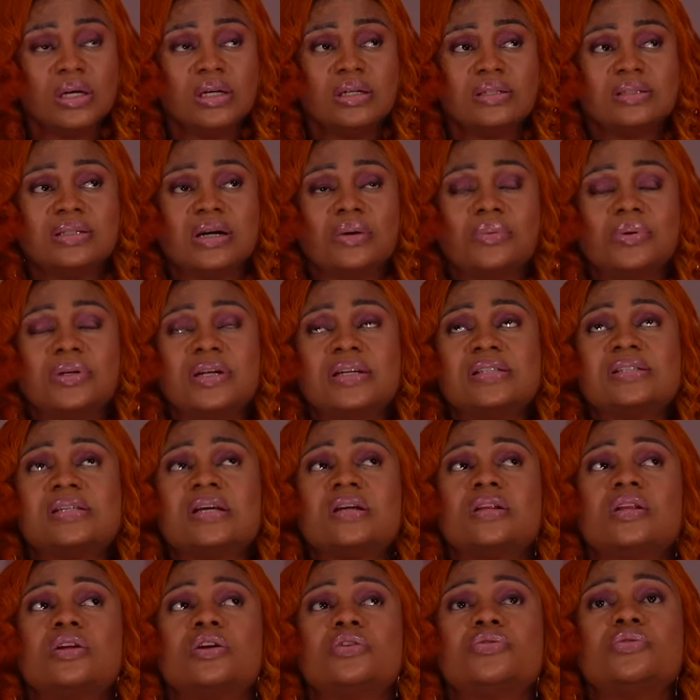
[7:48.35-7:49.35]
Now, when I say a
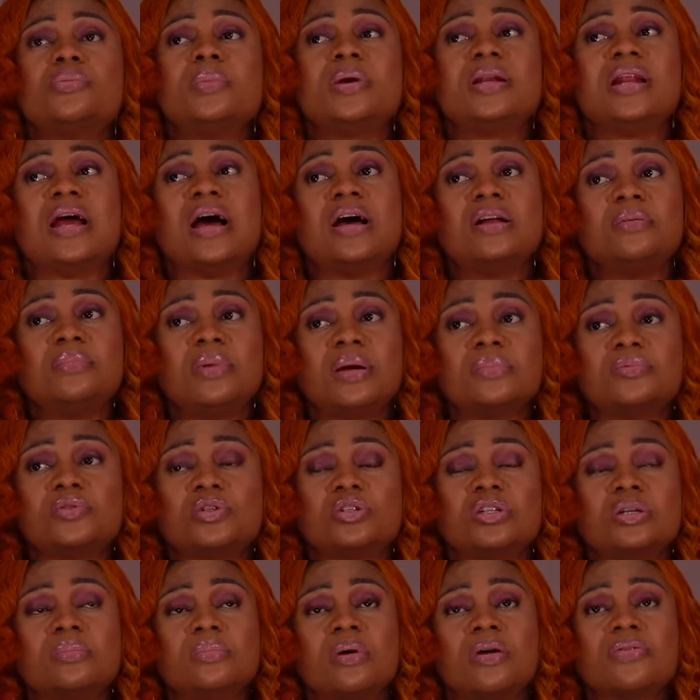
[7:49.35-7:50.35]
lot of women and men, I'm
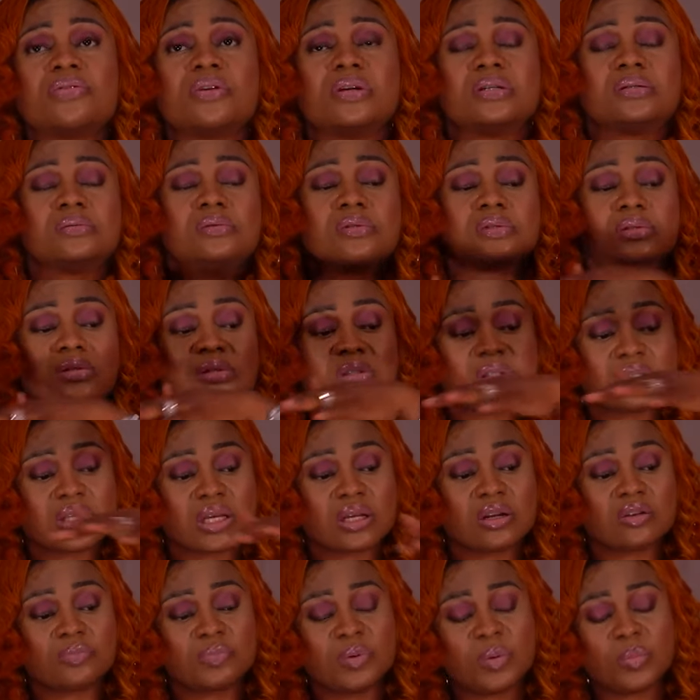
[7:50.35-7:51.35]
talking about the set
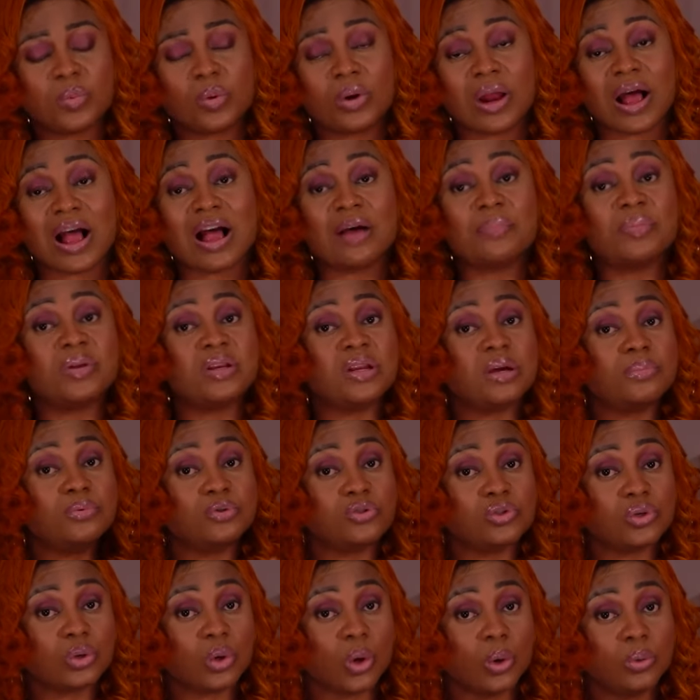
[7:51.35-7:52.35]
of people I've been able
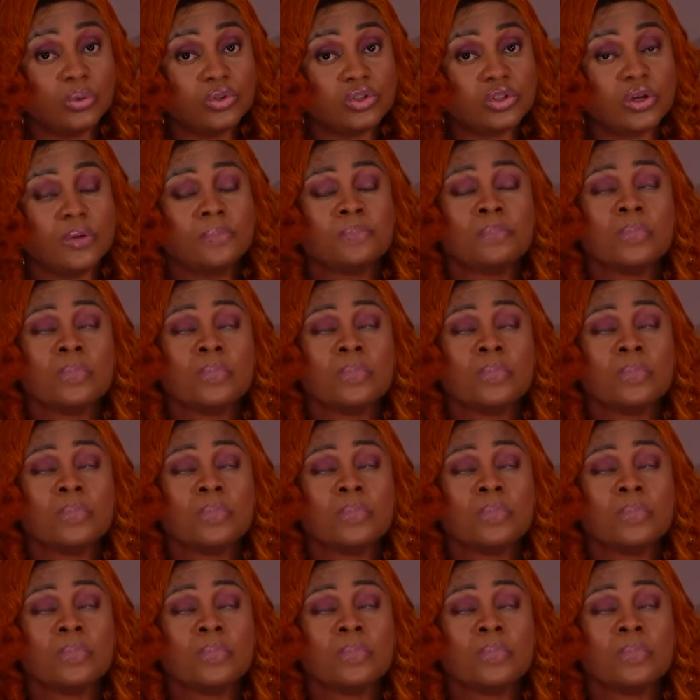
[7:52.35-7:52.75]
to coach,